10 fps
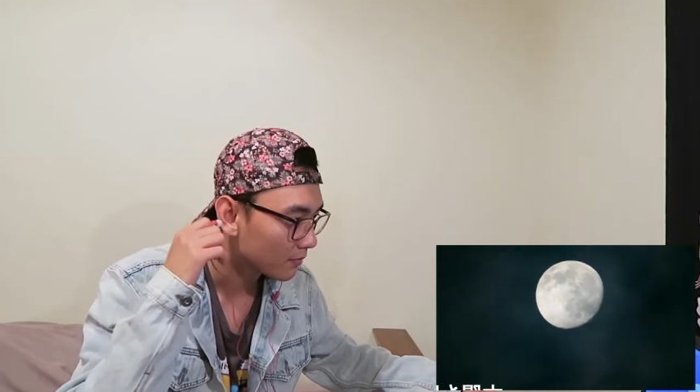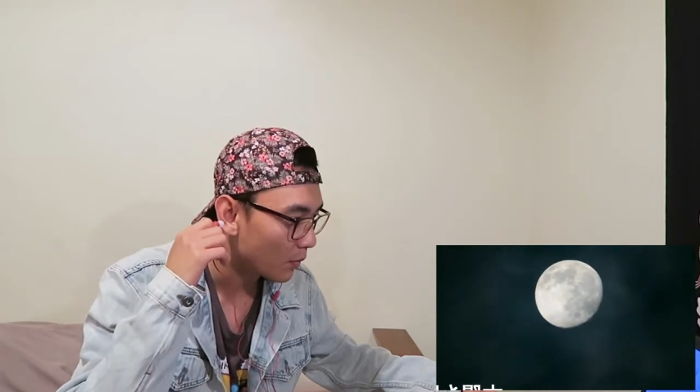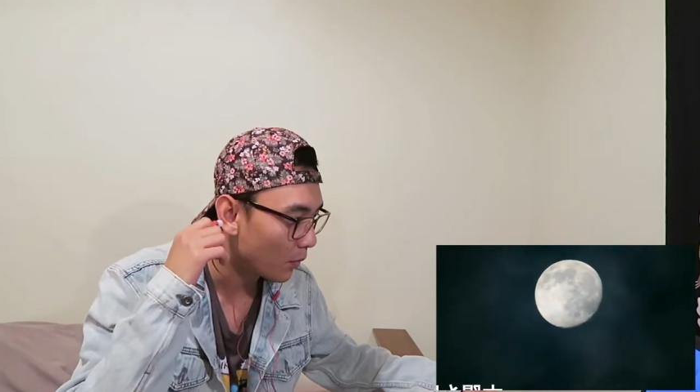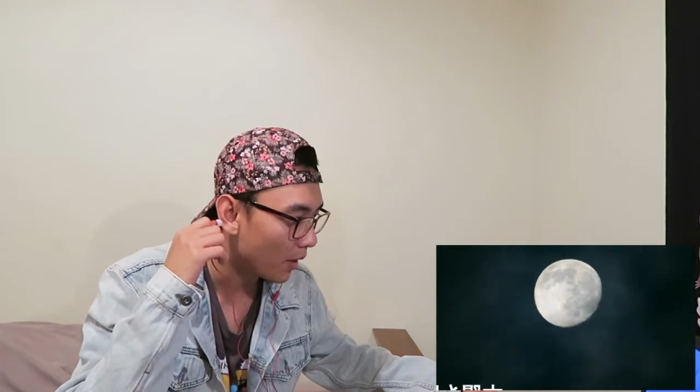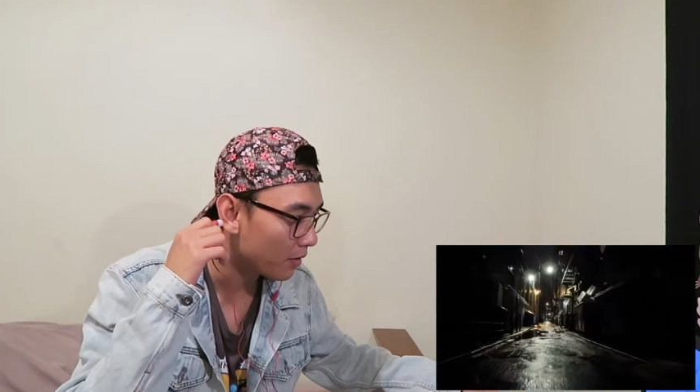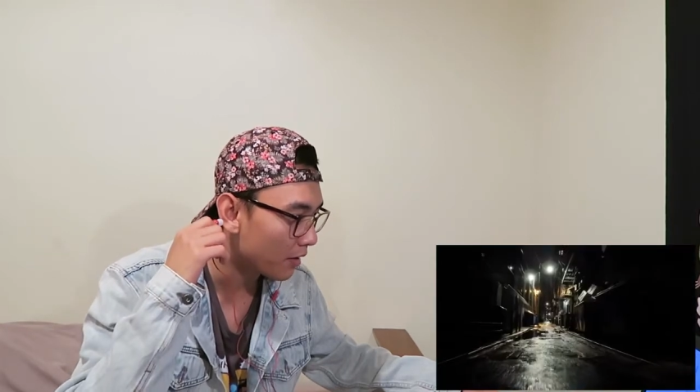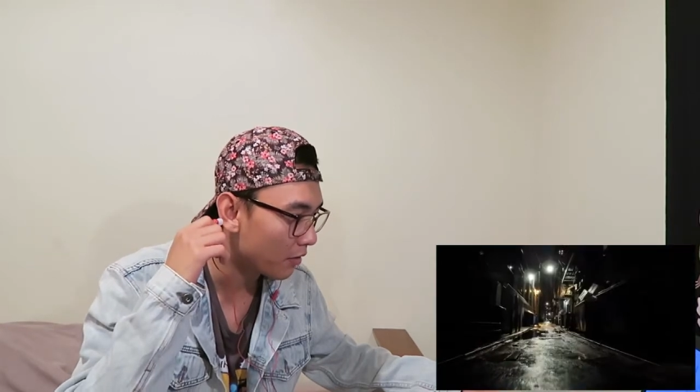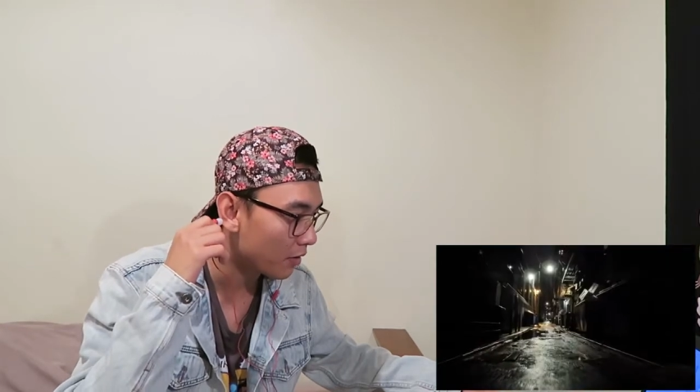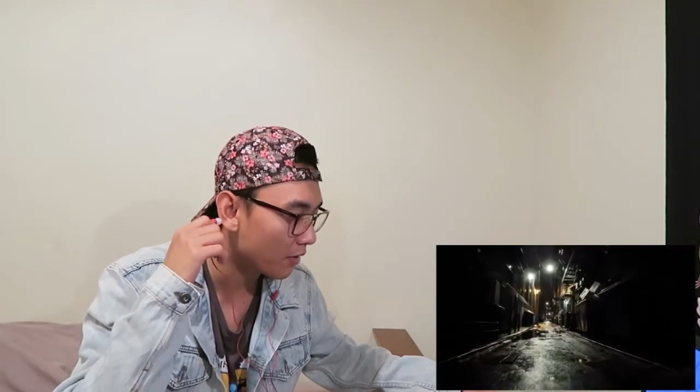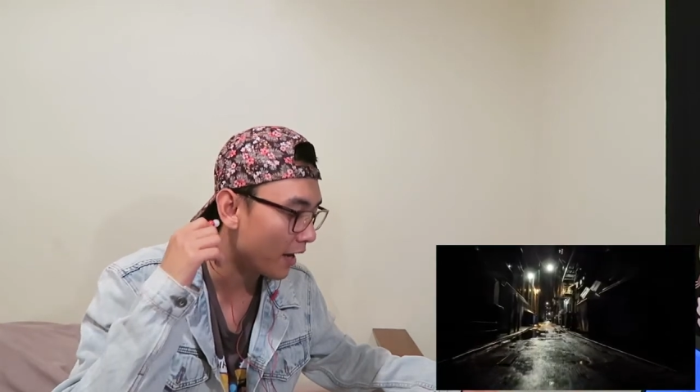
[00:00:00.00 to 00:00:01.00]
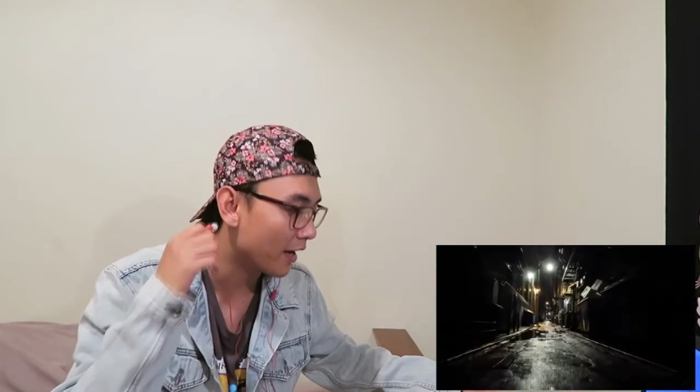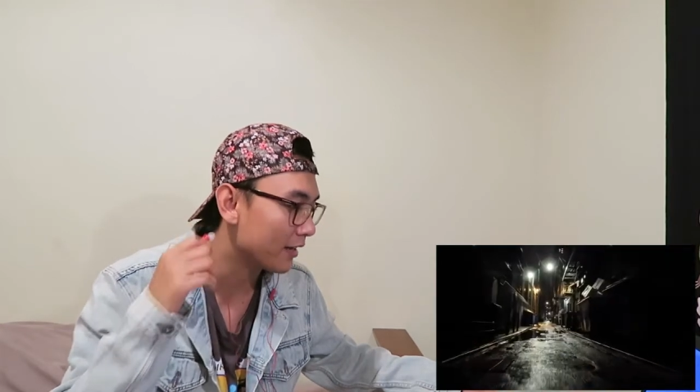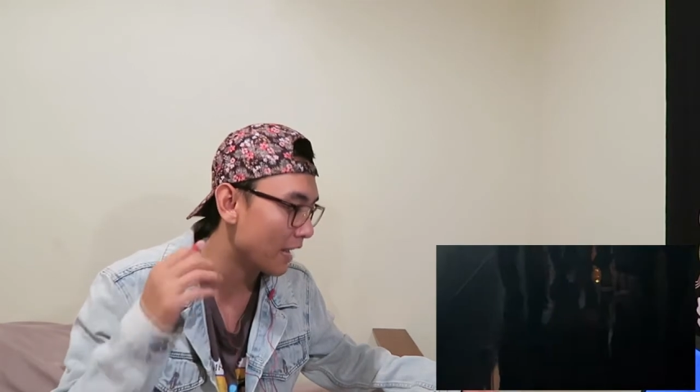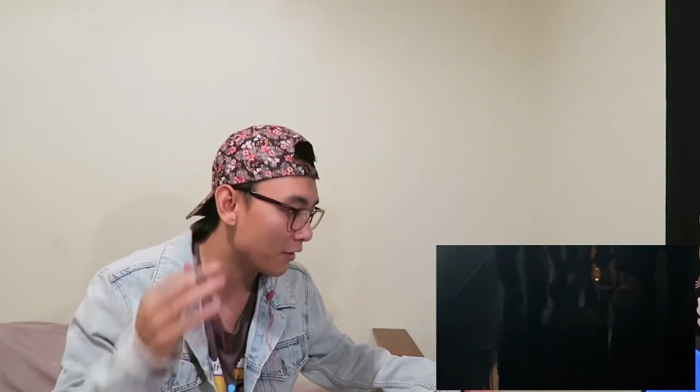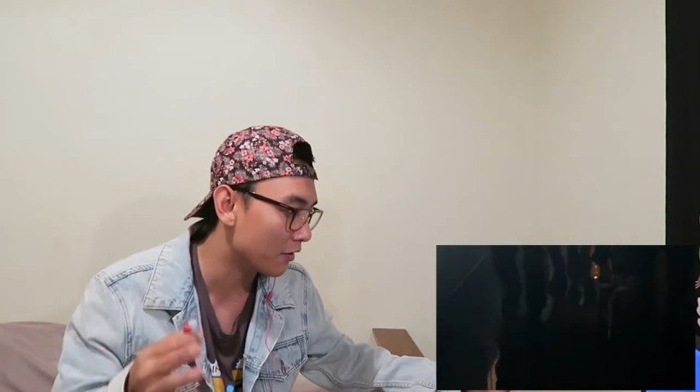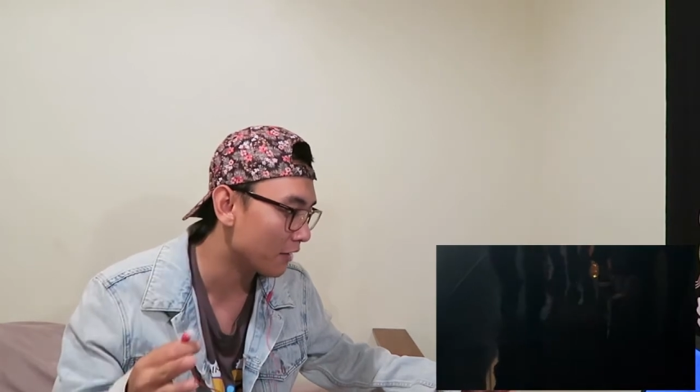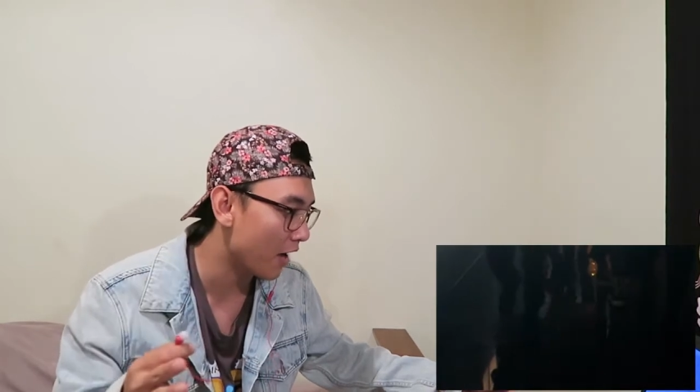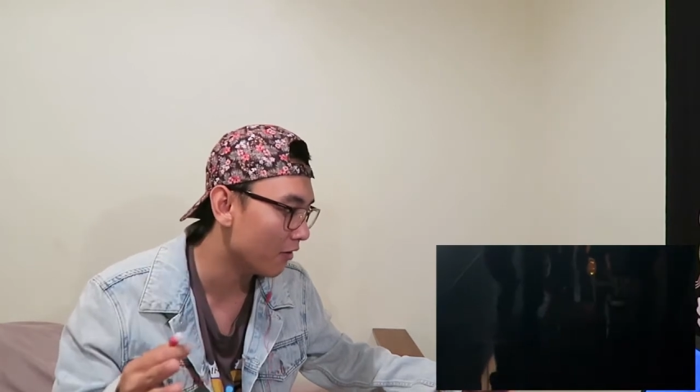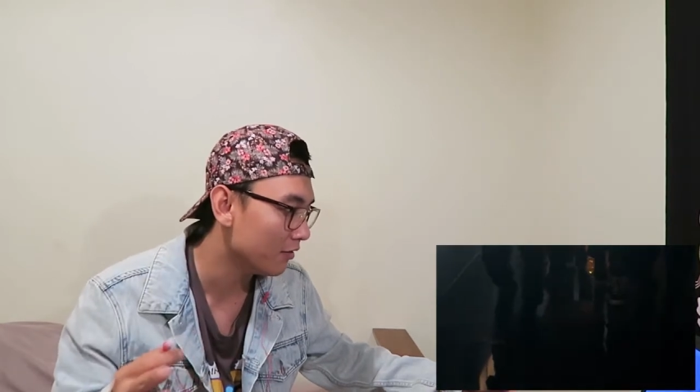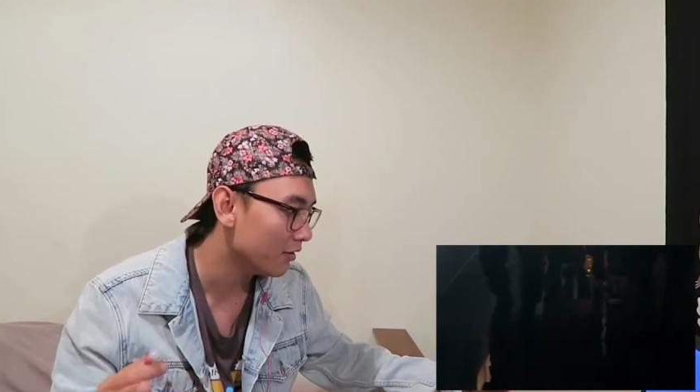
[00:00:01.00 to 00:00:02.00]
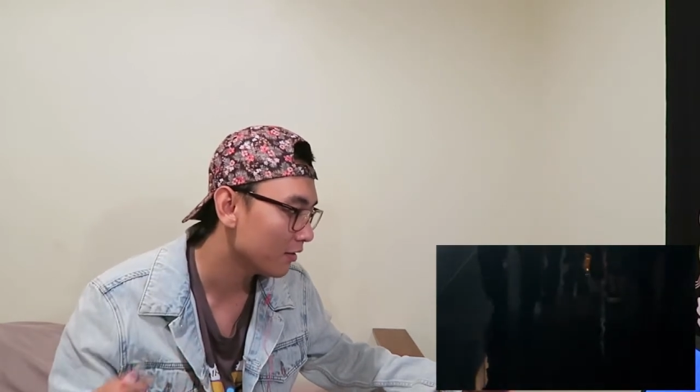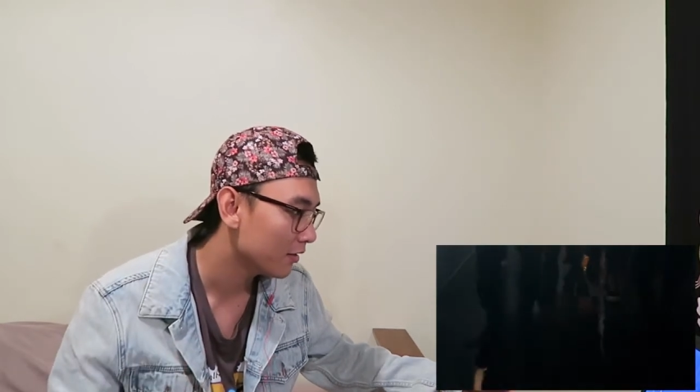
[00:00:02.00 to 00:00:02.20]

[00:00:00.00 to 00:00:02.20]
Why is there so? Okay, there's a sound.